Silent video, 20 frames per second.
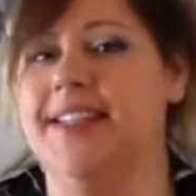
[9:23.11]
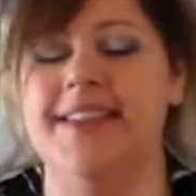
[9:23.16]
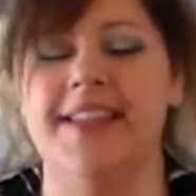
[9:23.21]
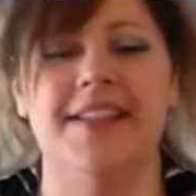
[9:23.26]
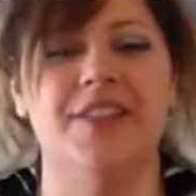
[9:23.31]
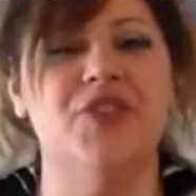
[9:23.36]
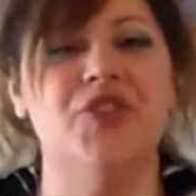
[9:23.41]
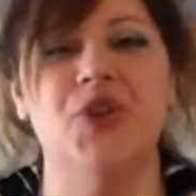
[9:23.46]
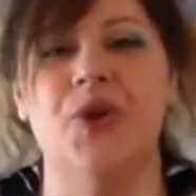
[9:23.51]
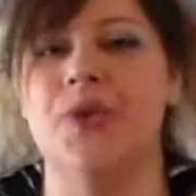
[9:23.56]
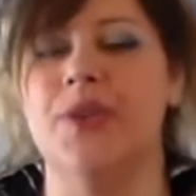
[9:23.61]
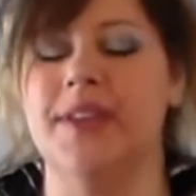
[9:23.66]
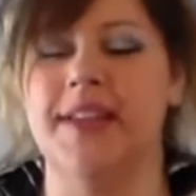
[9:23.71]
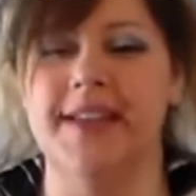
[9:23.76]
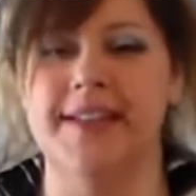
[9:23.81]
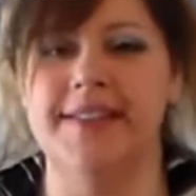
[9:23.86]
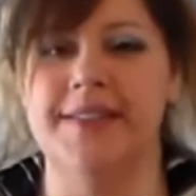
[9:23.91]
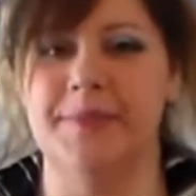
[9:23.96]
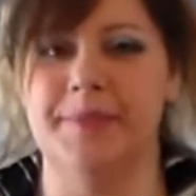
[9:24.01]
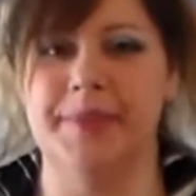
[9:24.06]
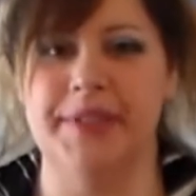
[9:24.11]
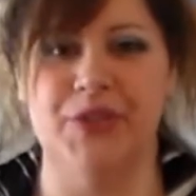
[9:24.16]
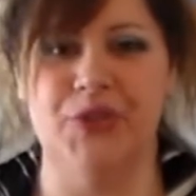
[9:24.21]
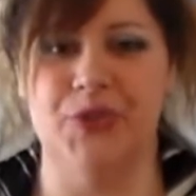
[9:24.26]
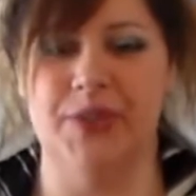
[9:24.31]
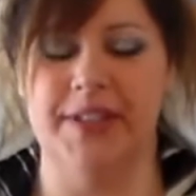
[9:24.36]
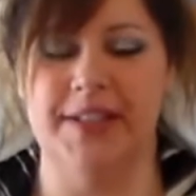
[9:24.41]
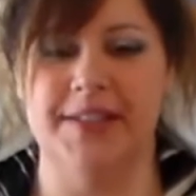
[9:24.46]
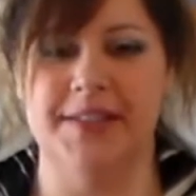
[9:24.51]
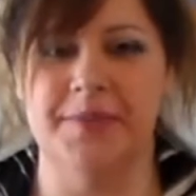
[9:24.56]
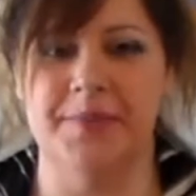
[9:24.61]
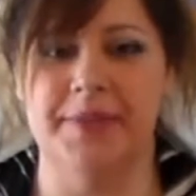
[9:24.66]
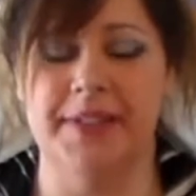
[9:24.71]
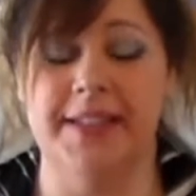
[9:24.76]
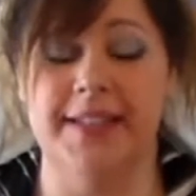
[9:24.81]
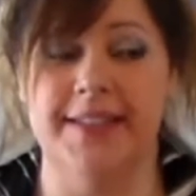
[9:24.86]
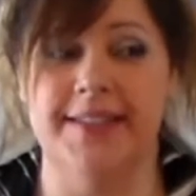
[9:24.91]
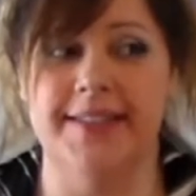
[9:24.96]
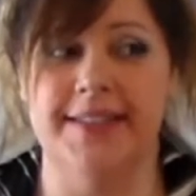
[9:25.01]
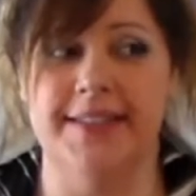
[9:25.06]
They don't like to be
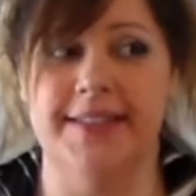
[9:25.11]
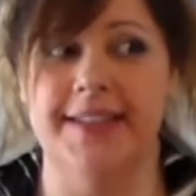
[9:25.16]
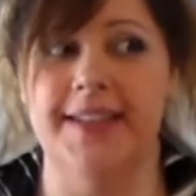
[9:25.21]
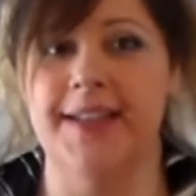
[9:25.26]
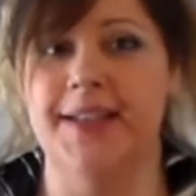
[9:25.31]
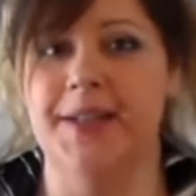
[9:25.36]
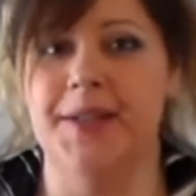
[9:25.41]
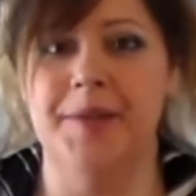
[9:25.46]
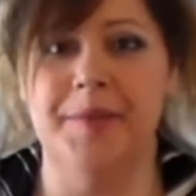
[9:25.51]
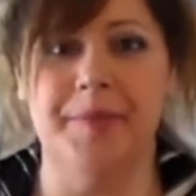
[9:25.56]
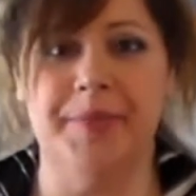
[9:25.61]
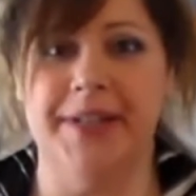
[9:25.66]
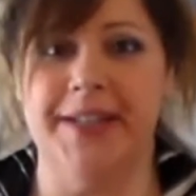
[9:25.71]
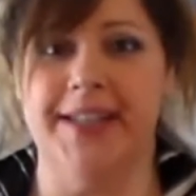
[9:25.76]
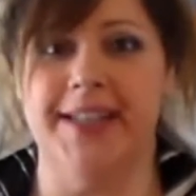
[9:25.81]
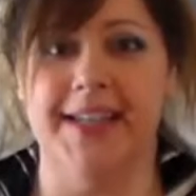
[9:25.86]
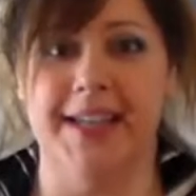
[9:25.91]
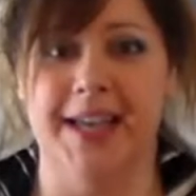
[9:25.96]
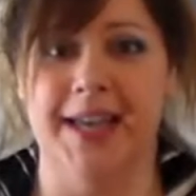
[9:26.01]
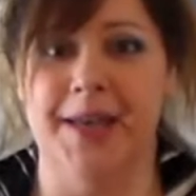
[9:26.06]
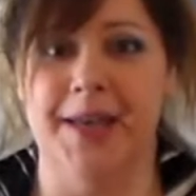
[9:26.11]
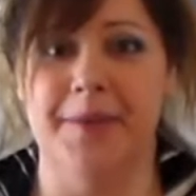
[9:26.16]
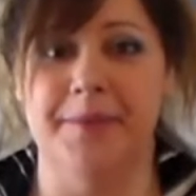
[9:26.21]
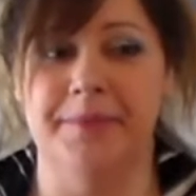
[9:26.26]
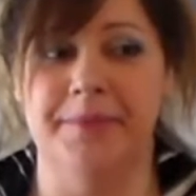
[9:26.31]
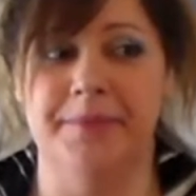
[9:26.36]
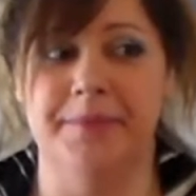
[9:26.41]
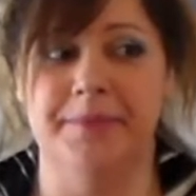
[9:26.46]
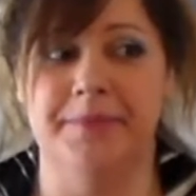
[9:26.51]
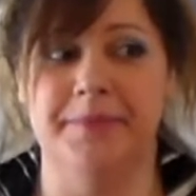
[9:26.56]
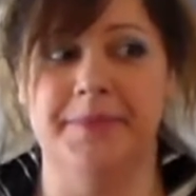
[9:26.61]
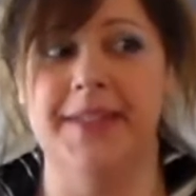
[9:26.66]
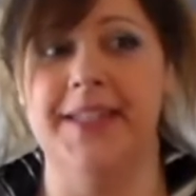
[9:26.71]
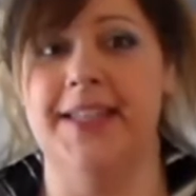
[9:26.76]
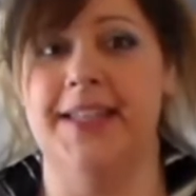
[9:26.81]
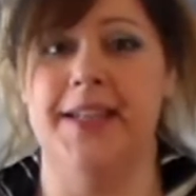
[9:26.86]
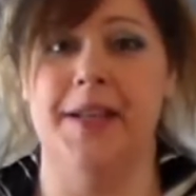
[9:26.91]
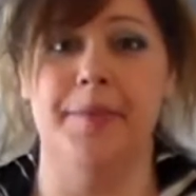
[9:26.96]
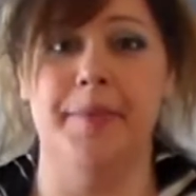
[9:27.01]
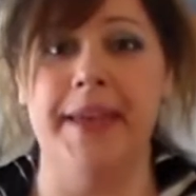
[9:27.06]
transplanted, but I'm
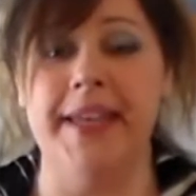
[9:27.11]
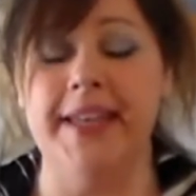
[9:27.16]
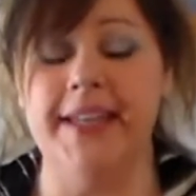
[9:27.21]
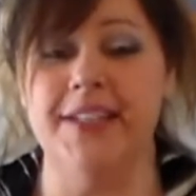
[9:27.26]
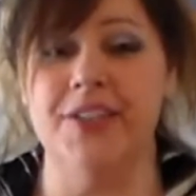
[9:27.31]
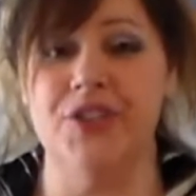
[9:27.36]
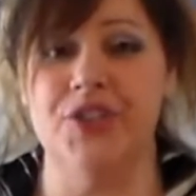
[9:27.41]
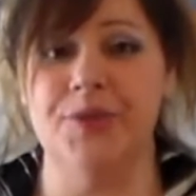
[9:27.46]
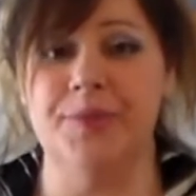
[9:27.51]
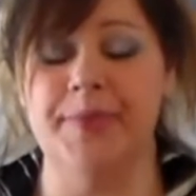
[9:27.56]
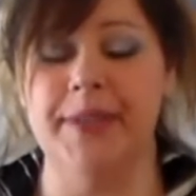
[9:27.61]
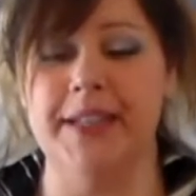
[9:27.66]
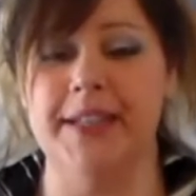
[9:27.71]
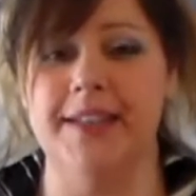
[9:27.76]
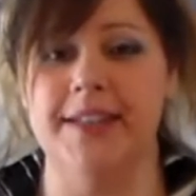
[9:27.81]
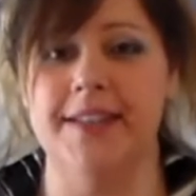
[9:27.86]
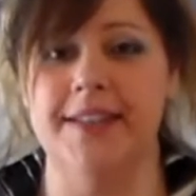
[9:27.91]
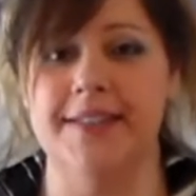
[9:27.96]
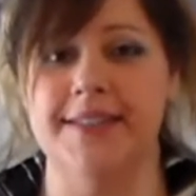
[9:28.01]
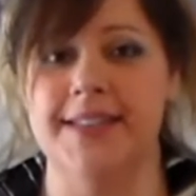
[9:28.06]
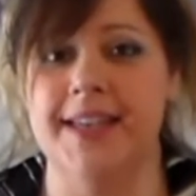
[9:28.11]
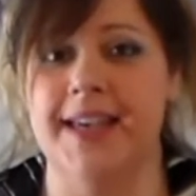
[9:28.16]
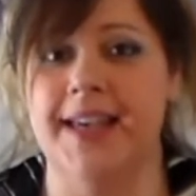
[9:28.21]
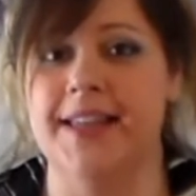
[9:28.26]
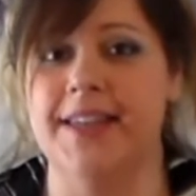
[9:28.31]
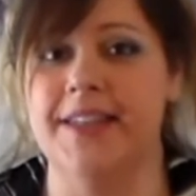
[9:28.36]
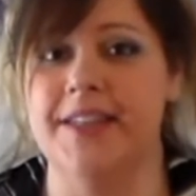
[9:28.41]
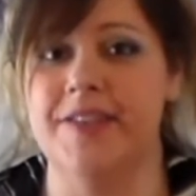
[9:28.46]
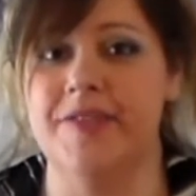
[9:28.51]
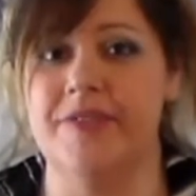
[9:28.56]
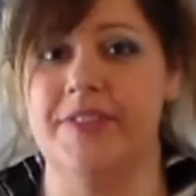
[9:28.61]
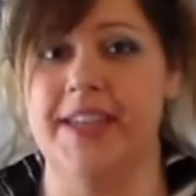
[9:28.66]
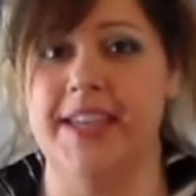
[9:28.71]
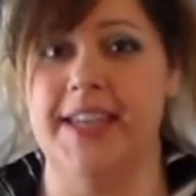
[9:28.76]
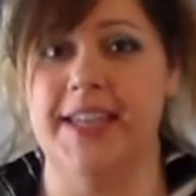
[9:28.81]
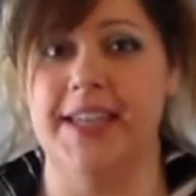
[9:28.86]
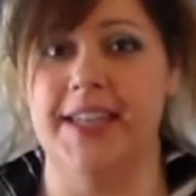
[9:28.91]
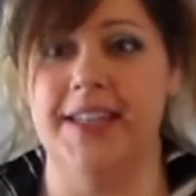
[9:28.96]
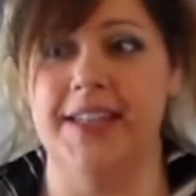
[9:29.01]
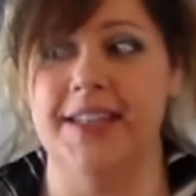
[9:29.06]
in a pinch because I live
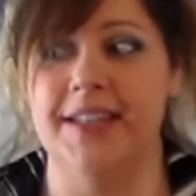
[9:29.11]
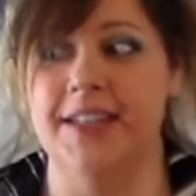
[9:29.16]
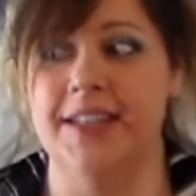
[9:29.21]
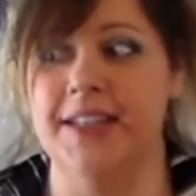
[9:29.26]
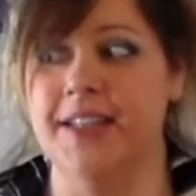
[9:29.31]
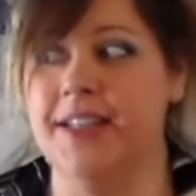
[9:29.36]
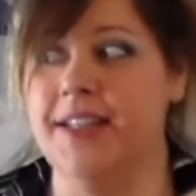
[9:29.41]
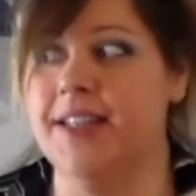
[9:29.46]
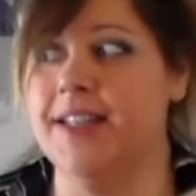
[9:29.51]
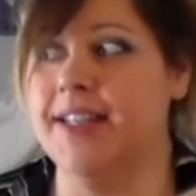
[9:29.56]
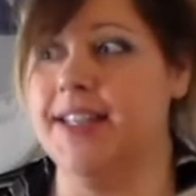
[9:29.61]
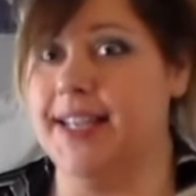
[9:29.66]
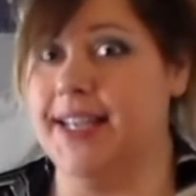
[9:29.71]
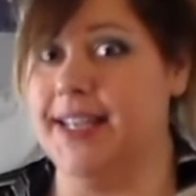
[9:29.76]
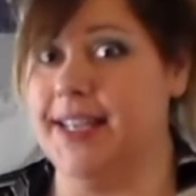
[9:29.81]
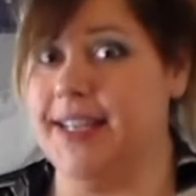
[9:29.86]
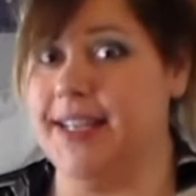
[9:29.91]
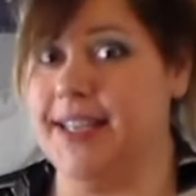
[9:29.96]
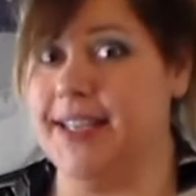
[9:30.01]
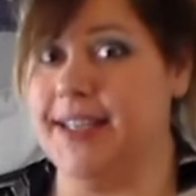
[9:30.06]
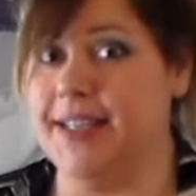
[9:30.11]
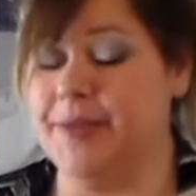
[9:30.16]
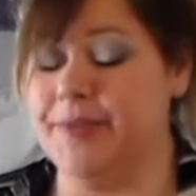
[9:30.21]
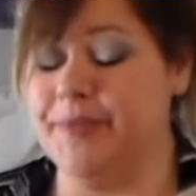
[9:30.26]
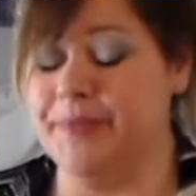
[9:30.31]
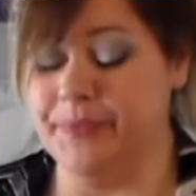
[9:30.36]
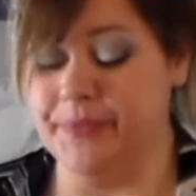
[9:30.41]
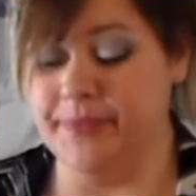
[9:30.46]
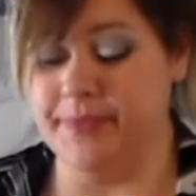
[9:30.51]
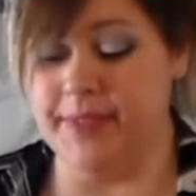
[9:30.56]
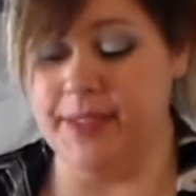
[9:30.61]
in Connecticut.